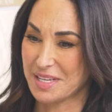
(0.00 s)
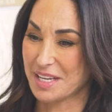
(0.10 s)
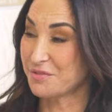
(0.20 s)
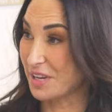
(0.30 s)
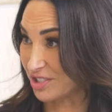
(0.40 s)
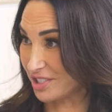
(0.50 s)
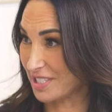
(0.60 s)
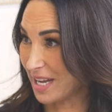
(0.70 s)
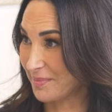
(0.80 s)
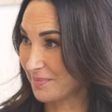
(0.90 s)
confession
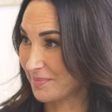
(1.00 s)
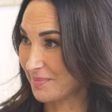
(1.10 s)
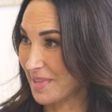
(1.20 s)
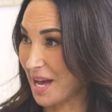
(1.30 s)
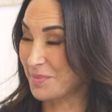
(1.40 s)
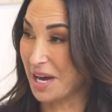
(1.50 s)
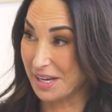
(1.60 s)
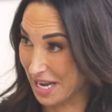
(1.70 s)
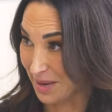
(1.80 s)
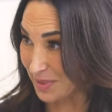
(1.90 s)
time. I'm not
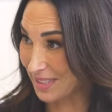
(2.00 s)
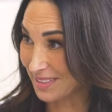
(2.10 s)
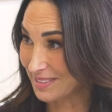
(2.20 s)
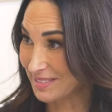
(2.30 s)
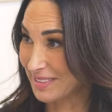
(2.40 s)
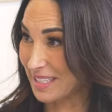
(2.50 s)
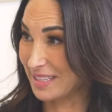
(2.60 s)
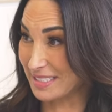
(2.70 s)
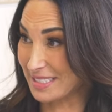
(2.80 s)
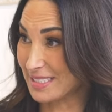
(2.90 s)
happy. Like,
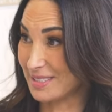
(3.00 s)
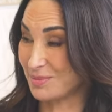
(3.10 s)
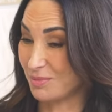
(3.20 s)
this is